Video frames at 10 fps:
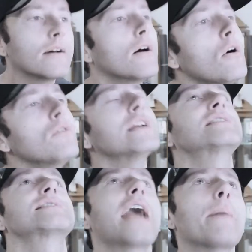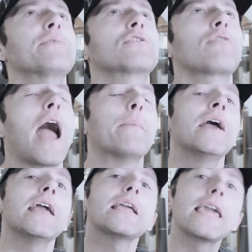Holy snapping crap.
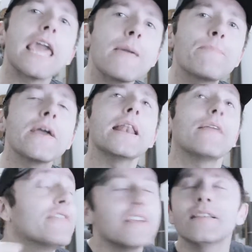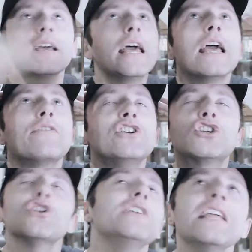Keep it, this
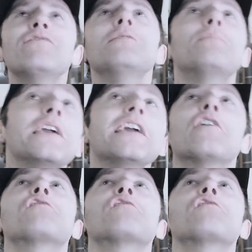shouldn't even be a